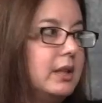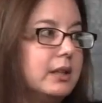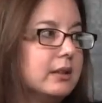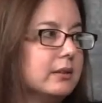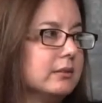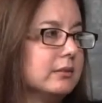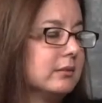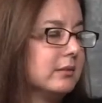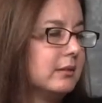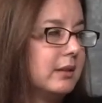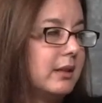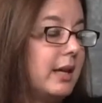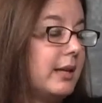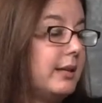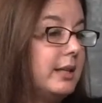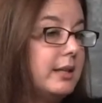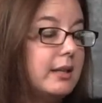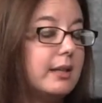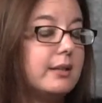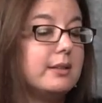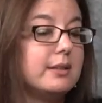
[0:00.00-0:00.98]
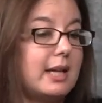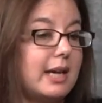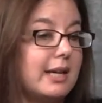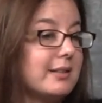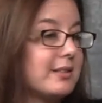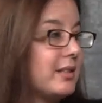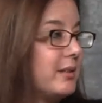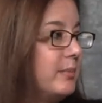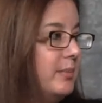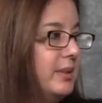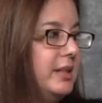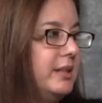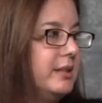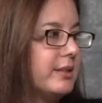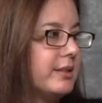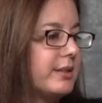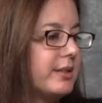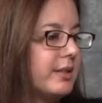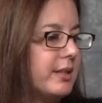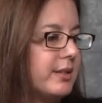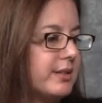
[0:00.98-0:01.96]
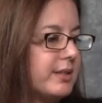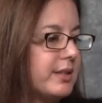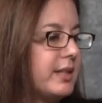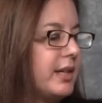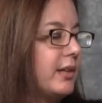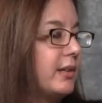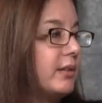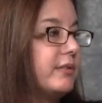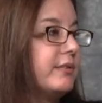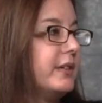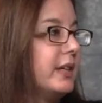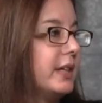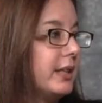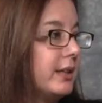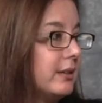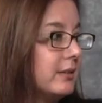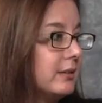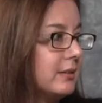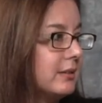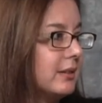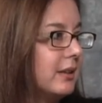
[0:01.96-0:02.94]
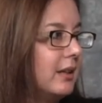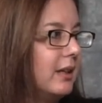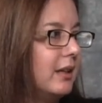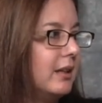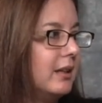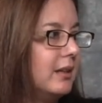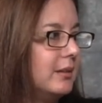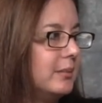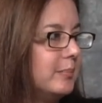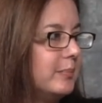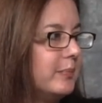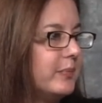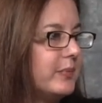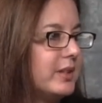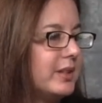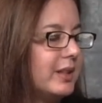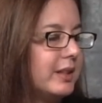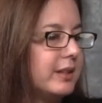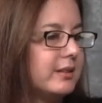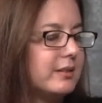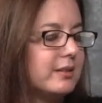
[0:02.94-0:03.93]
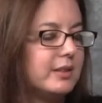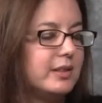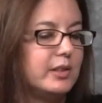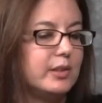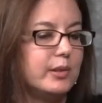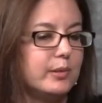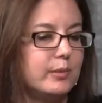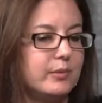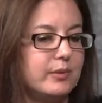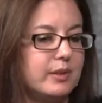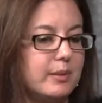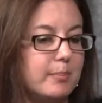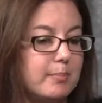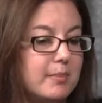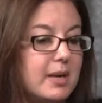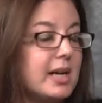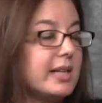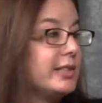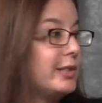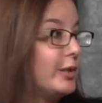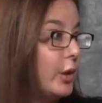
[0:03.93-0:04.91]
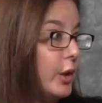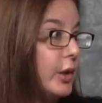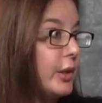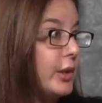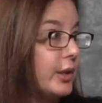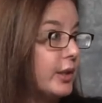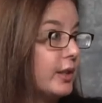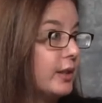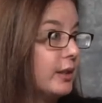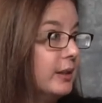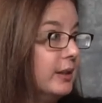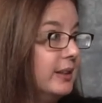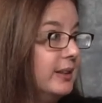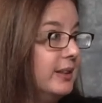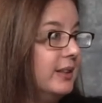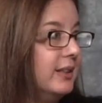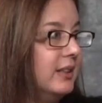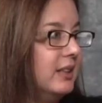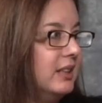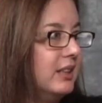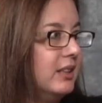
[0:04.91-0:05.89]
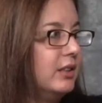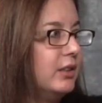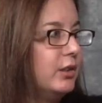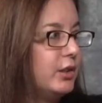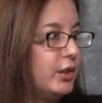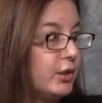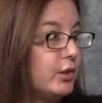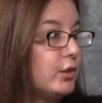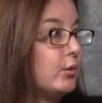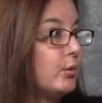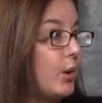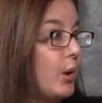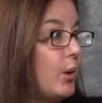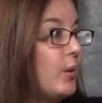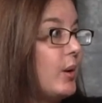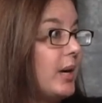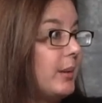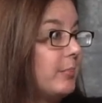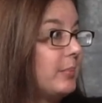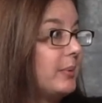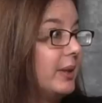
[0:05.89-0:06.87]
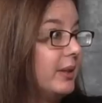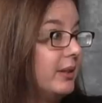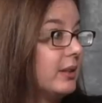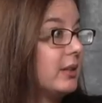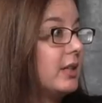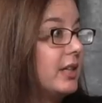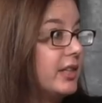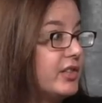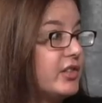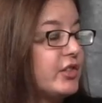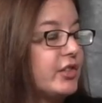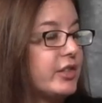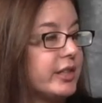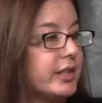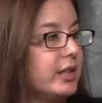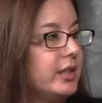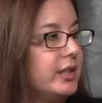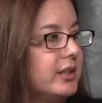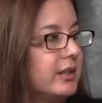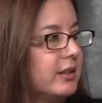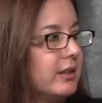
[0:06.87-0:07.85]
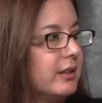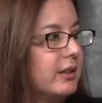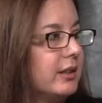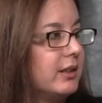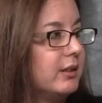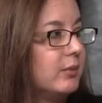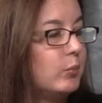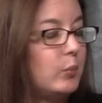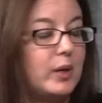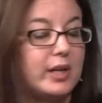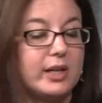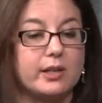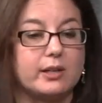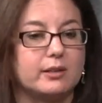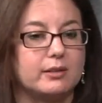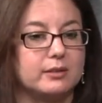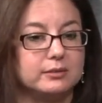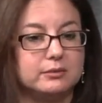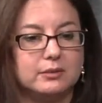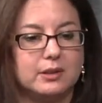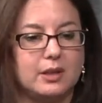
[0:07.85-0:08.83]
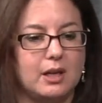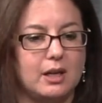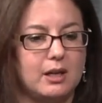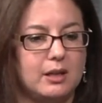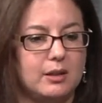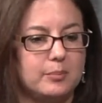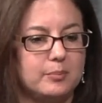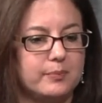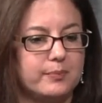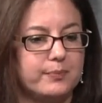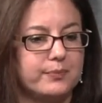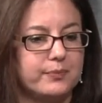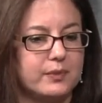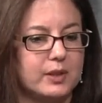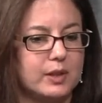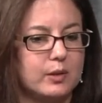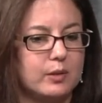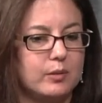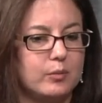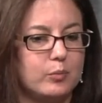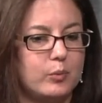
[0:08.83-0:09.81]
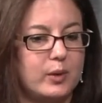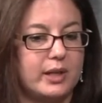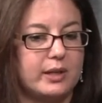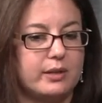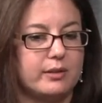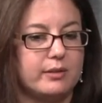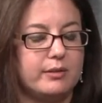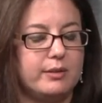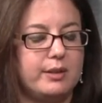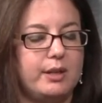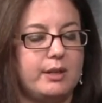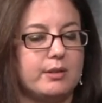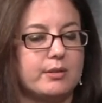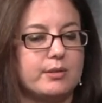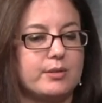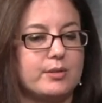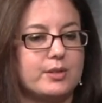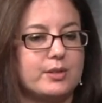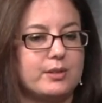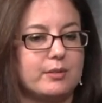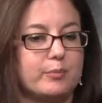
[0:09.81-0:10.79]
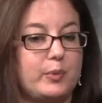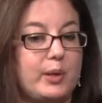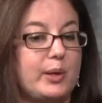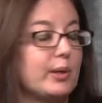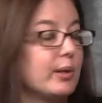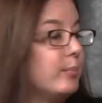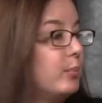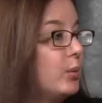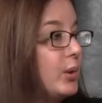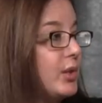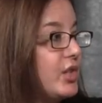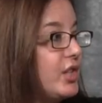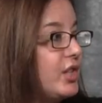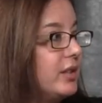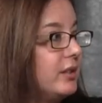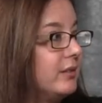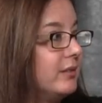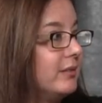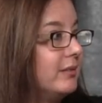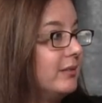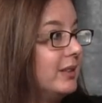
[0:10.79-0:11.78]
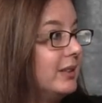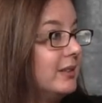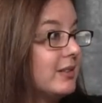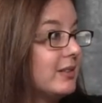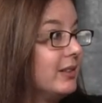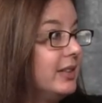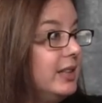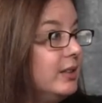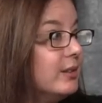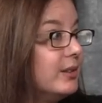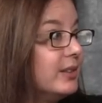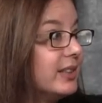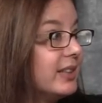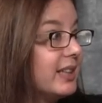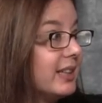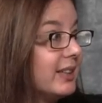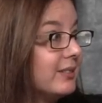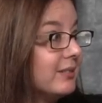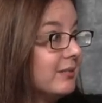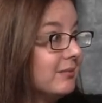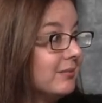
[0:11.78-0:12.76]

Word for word: Yeah, and it, and that to me is is terrifying. Yeah. Um, that you know that my daughter could grow up in a country where um, where there's where abortion is illegal again.